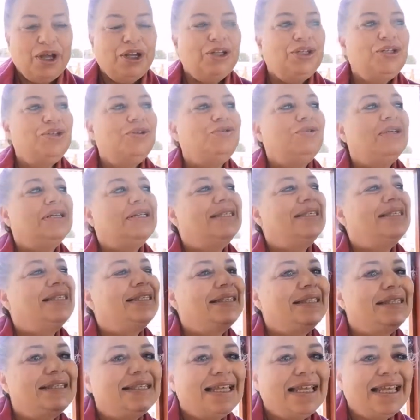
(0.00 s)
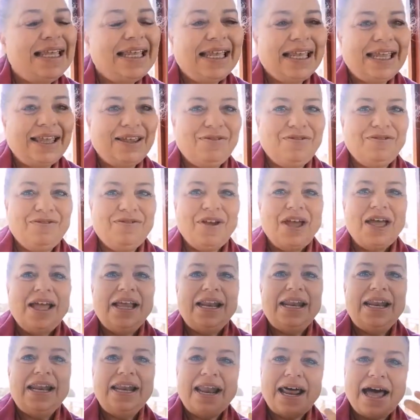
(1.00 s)
to receive
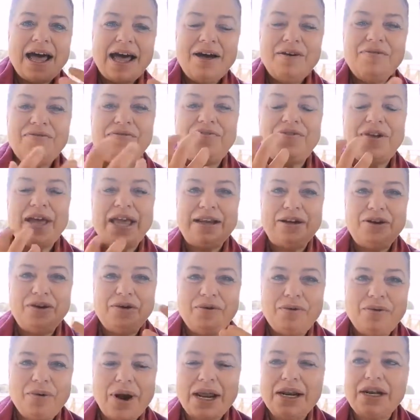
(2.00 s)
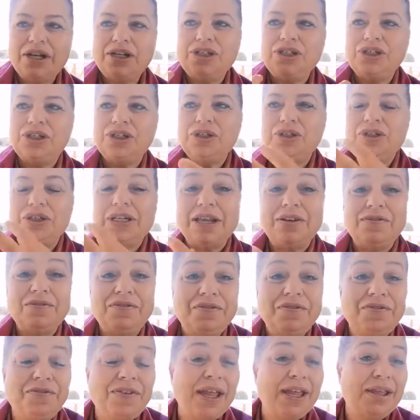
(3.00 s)
love and gratitude and
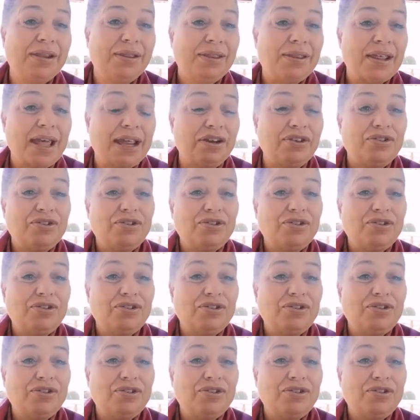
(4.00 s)
faith and